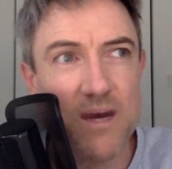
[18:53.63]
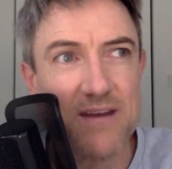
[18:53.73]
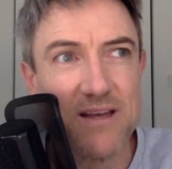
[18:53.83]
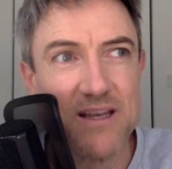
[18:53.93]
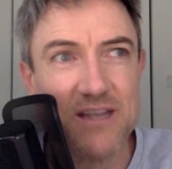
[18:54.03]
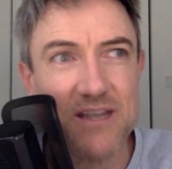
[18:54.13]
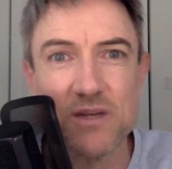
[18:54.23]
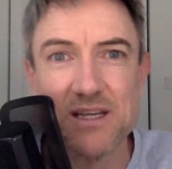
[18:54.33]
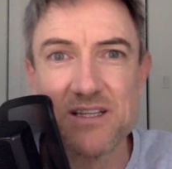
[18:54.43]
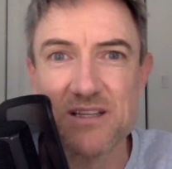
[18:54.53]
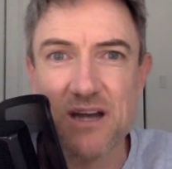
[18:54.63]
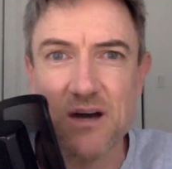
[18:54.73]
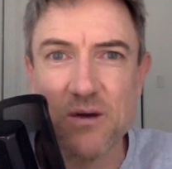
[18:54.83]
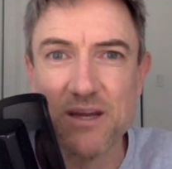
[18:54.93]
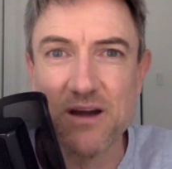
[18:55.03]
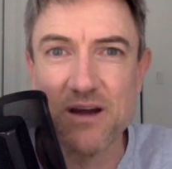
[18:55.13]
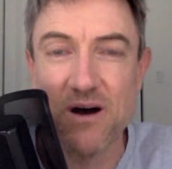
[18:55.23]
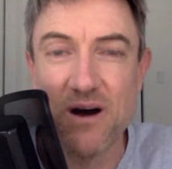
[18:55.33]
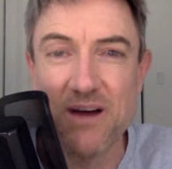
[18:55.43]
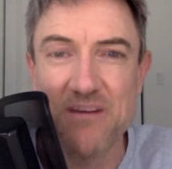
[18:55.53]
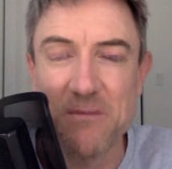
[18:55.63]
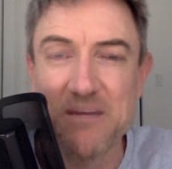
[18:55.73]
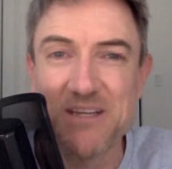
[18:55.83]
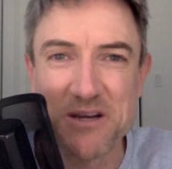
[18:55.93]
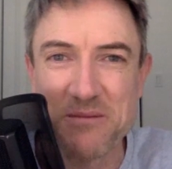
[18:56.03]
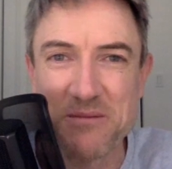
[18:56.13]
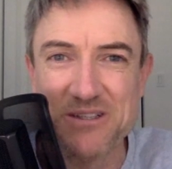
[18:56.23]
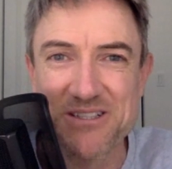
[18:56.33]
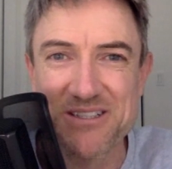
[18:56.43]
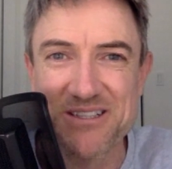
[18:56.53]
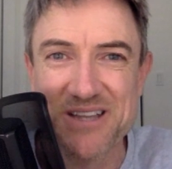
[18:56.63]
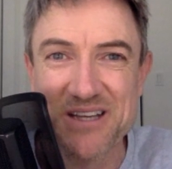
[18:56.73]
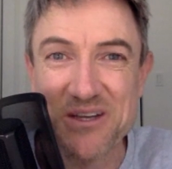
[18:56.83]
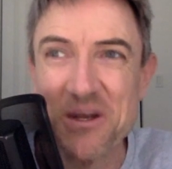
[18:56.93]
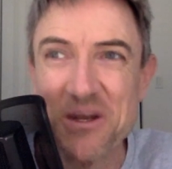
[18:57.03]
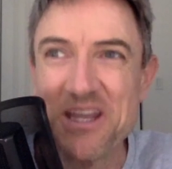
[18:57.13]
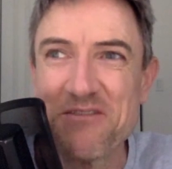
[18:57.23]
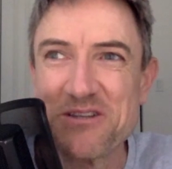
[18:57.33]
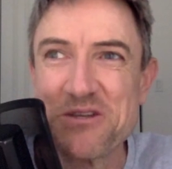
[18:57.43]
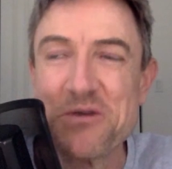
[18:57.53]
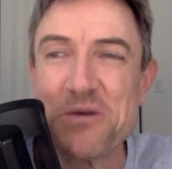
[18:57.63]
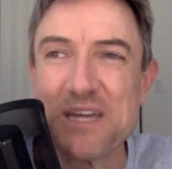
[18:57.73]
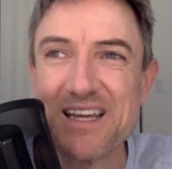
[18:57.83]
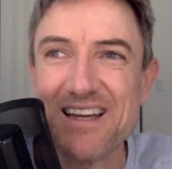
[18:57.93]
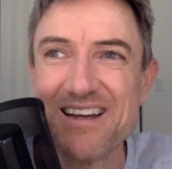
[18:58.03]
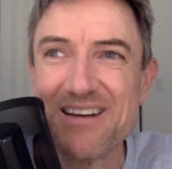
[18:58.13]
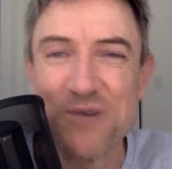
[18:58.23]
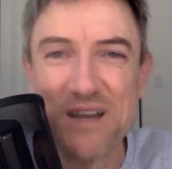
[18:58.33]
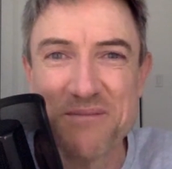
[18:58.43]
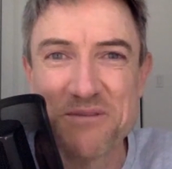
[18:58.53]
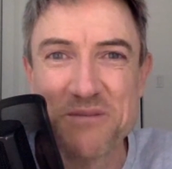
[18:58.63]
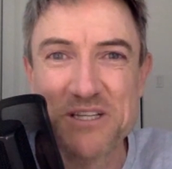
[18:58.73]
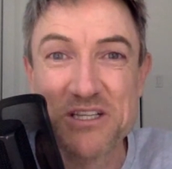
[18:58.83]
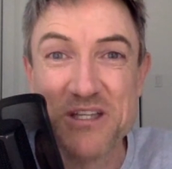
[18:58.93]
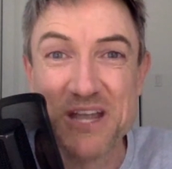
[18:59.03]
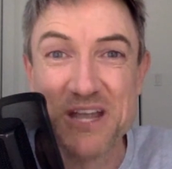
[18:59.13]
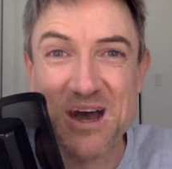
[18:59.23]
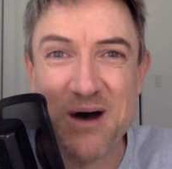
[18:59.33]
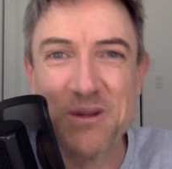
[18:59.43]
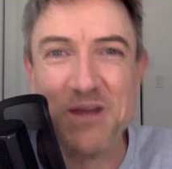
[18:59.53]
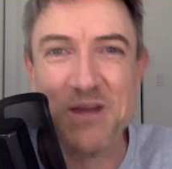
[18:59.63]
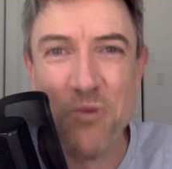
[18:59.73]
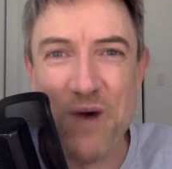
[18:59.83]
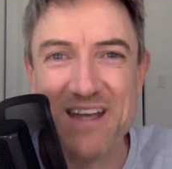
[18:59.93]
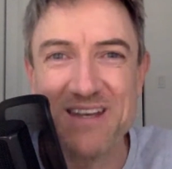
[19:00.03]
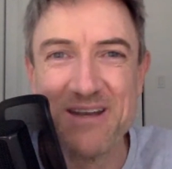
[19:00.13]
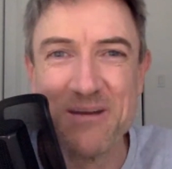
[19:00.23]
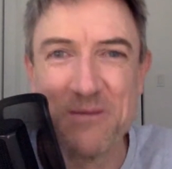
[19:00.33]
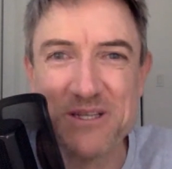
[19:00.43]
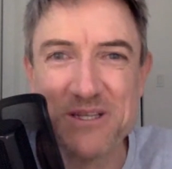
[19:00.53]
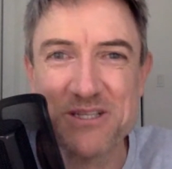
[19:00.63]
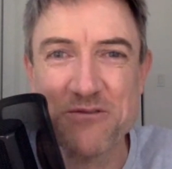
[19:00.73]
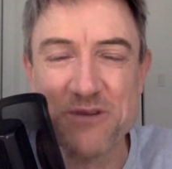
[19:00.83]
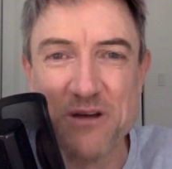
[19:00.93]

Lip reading: and literally just holding isometric postures, like not even doing reps, but just like holding one posture for a